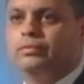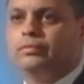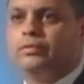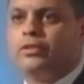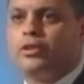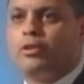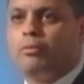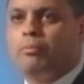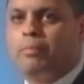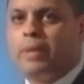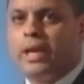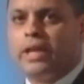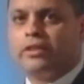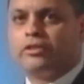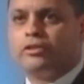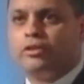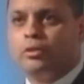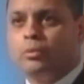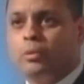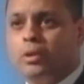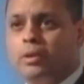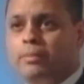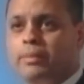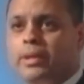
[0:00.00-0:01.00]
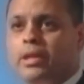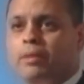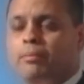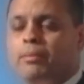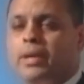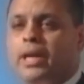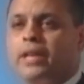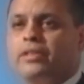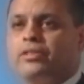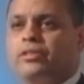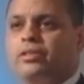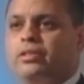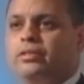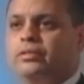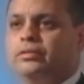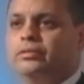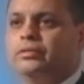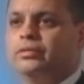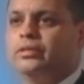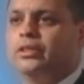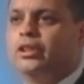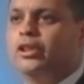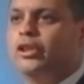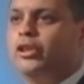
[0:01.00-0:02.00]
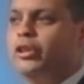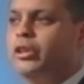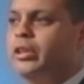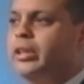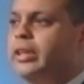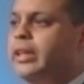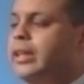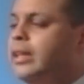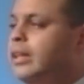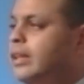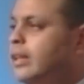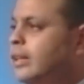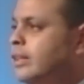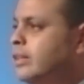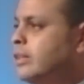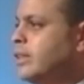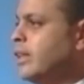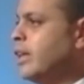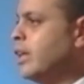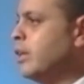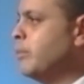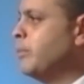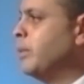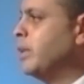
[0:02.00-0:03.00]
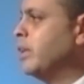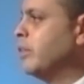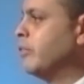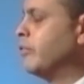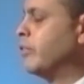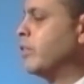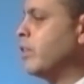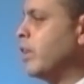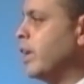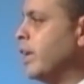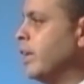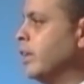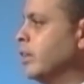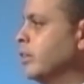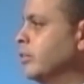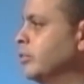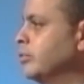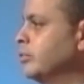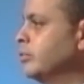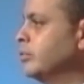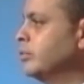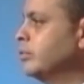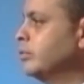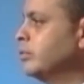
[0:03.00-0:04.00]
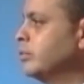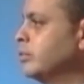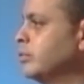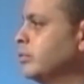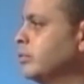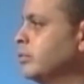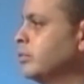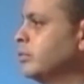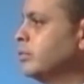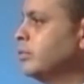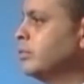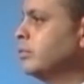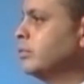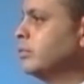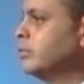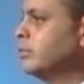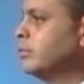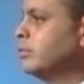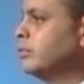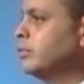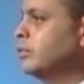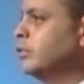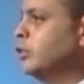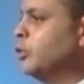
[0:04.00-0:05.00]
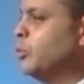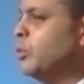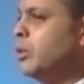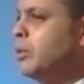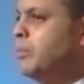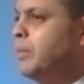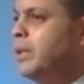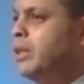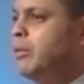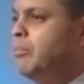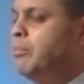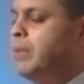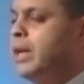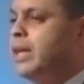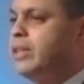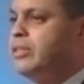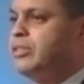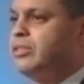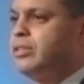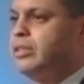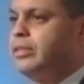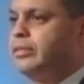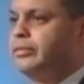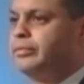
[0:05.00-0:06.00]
The best. You want to be the best. Good is the enemy of great. You want to be the best.